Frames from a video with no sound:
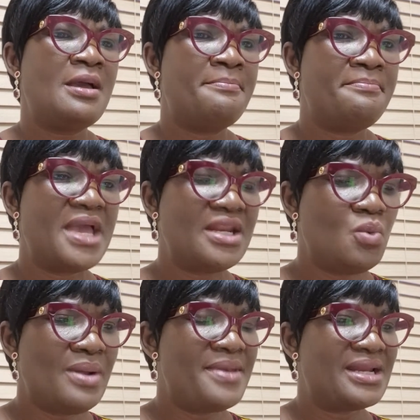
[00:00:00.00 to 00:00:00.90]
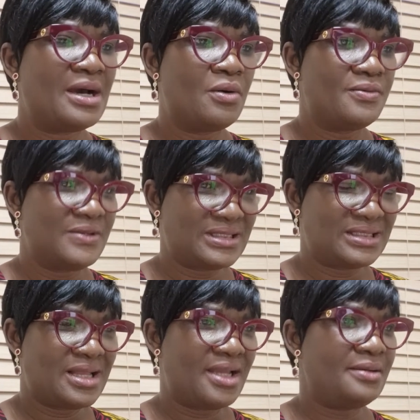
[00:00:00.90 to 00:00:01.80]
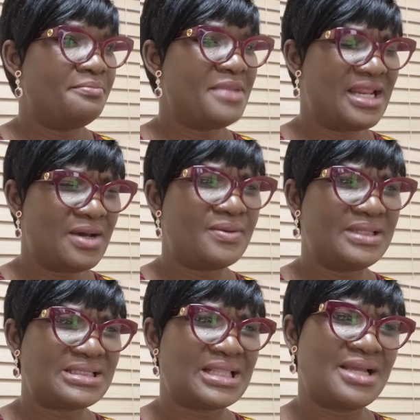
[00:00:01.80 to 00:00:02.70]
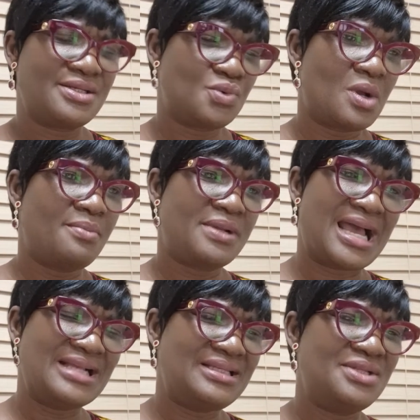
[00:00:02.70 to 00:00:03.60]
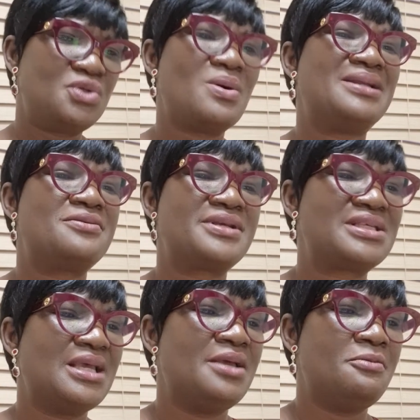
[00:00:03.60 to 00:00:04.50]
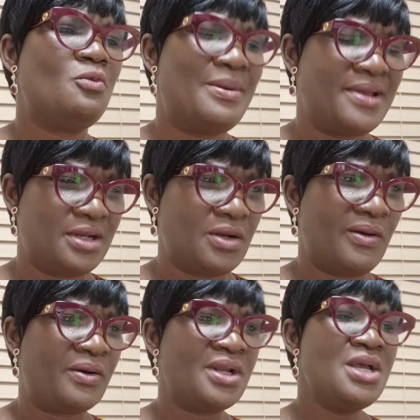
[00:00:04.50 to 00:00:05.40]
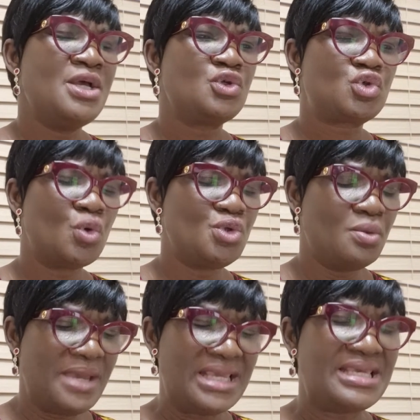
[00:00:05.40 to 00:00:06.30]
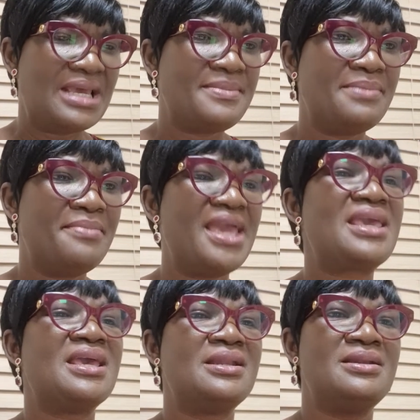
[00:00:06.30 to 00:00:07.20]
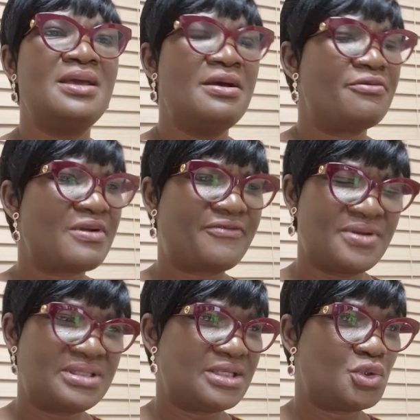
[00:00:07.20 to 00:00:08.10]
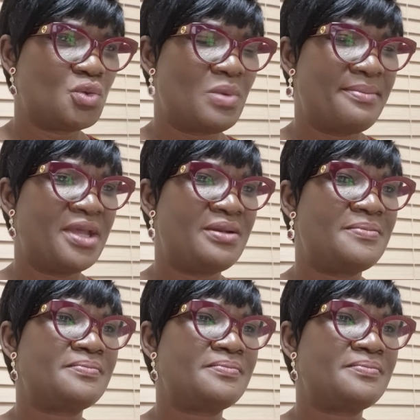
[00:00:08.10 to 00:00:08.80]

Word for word: Many women are on this line. Men are on this line as well, but I tend to address women a lot. So you may hear me making references to women.